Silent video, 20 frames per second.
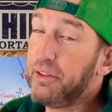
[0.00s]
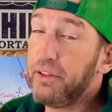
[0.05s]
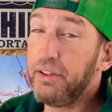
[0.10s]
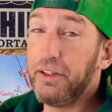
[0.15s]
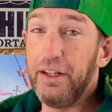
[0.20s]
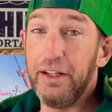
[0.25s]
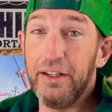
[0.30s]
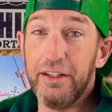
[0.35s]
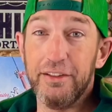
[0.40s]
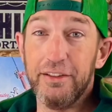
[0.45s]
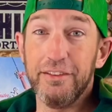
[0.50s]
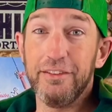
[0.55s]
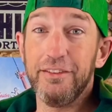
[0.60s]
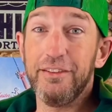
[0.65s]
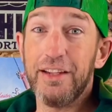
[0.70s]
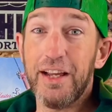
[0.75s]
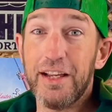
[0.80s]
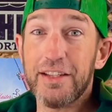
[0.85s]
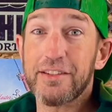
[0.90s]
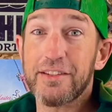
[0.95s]
And
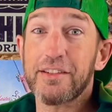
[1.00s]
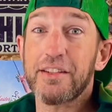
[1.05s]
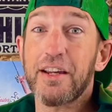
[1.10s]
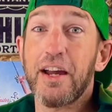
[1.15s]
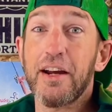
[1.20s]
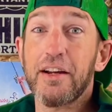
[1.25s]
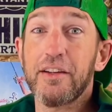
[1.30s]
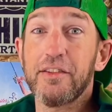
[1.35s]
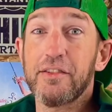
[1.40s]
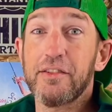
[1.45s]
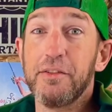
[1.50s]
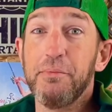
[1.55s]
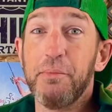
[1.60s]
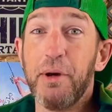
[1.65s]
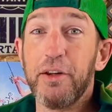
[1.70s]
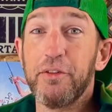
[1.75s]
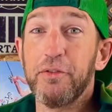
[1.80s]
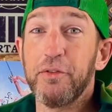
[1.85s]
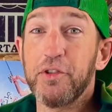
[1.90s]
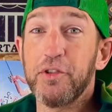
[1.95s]
that sucks. You might
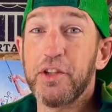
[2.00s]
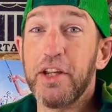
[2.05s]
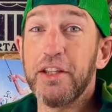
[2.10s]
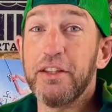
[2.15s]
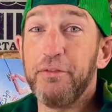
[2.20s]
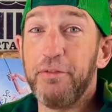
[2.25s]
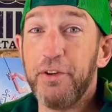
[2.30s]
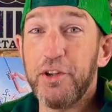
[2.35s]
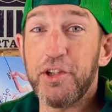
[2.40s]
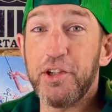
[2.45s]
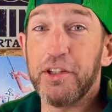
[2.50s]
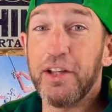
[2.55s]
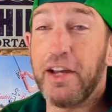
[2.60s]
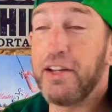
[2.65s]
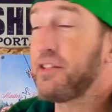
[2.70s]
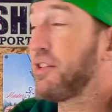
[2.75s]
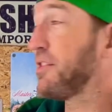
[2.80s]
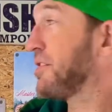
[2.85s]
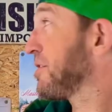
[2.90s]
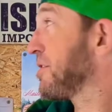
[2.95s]
as well just get the fishing
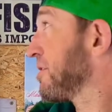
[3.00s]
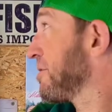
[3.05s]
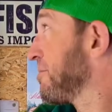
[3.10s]
license.